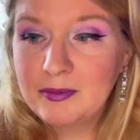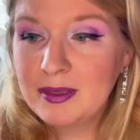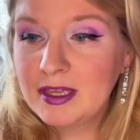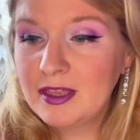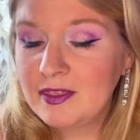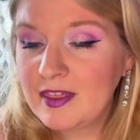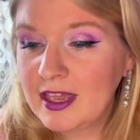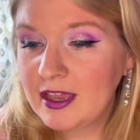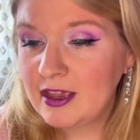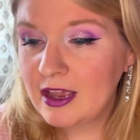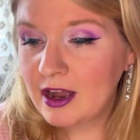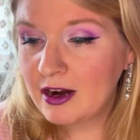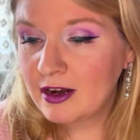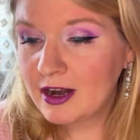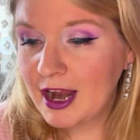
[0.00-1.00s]
They
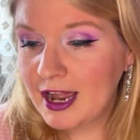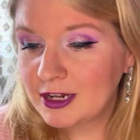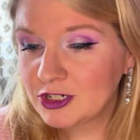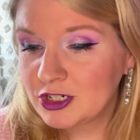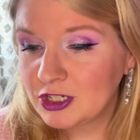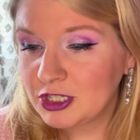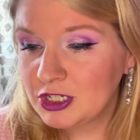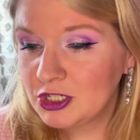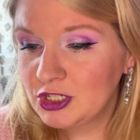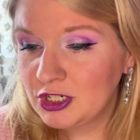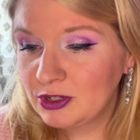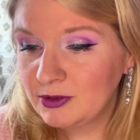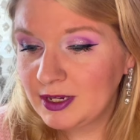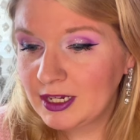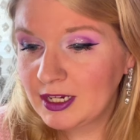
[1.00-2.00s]
are actually
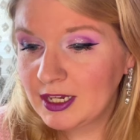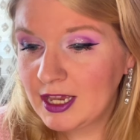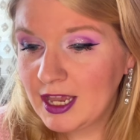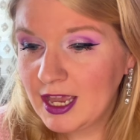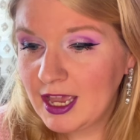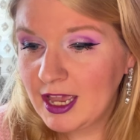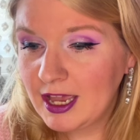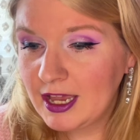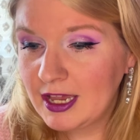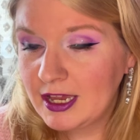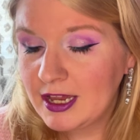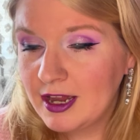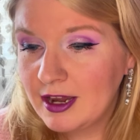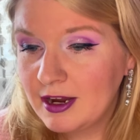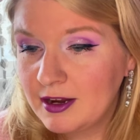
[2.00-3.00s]
doing a